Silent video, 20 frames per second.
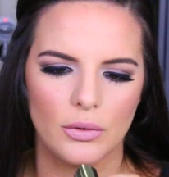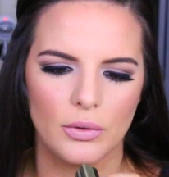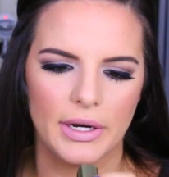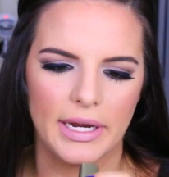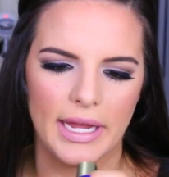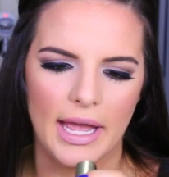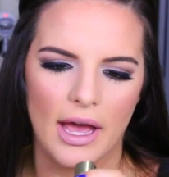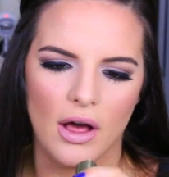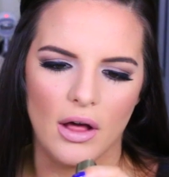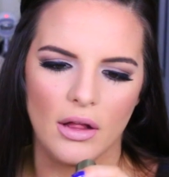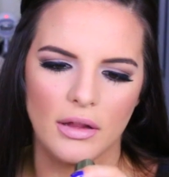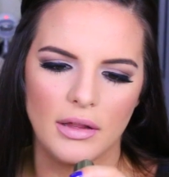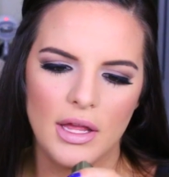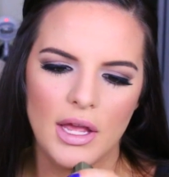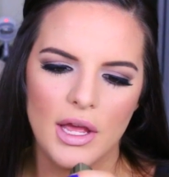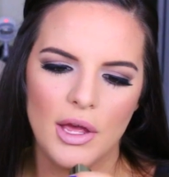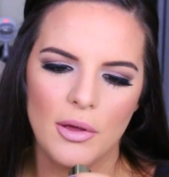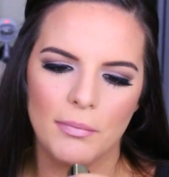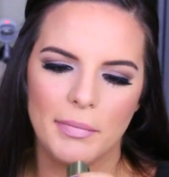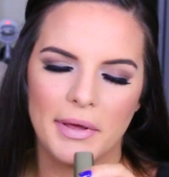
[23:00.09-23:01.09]
L'Oreal
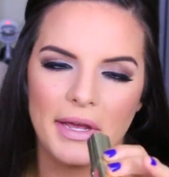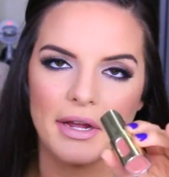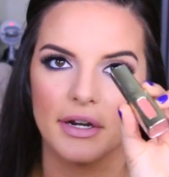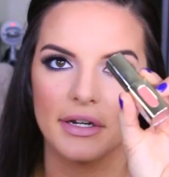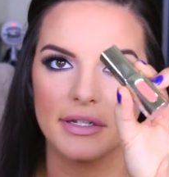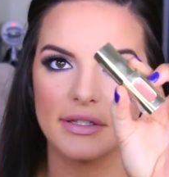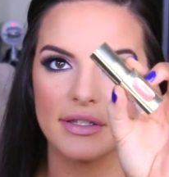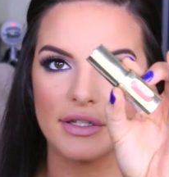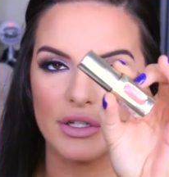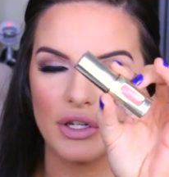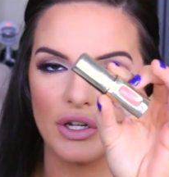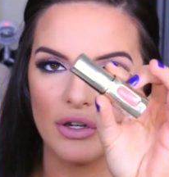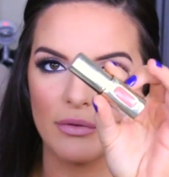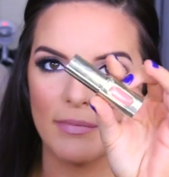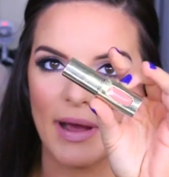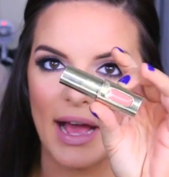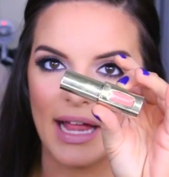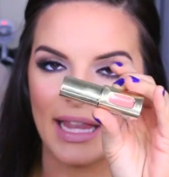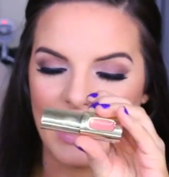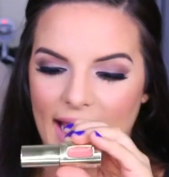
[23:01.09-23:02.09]
Paris
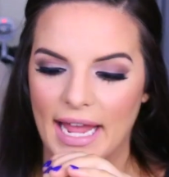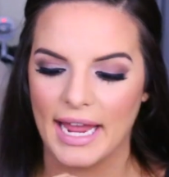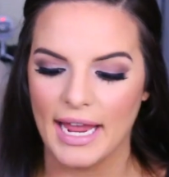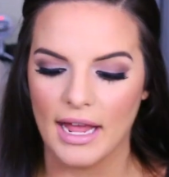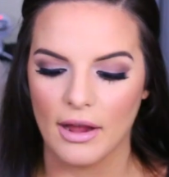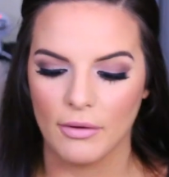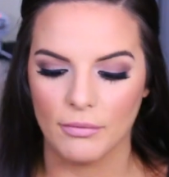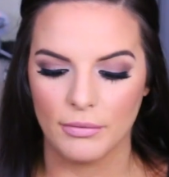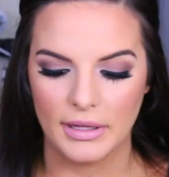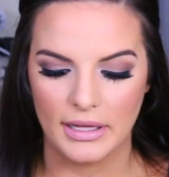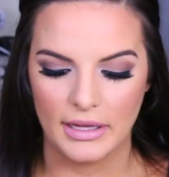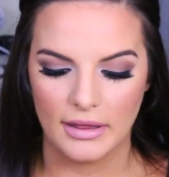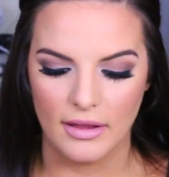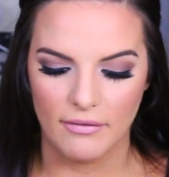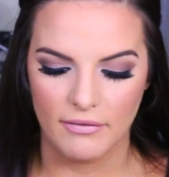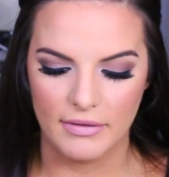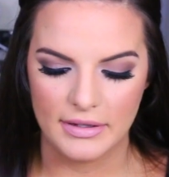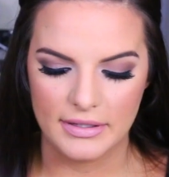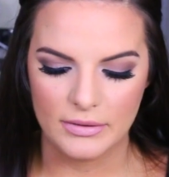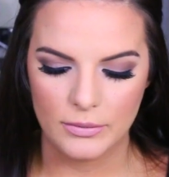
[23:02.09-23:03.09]
Nude Ballet. I really
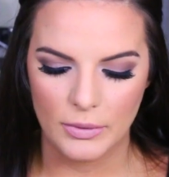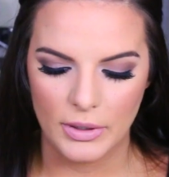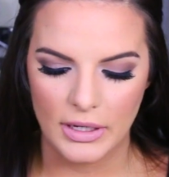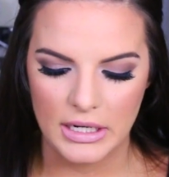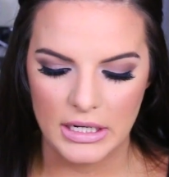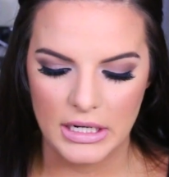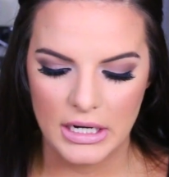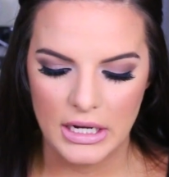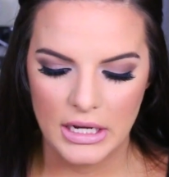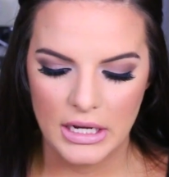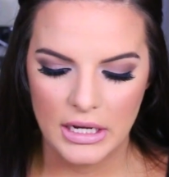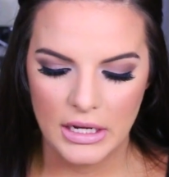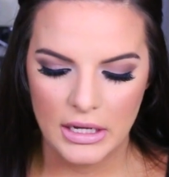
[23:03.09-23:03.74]
love this one.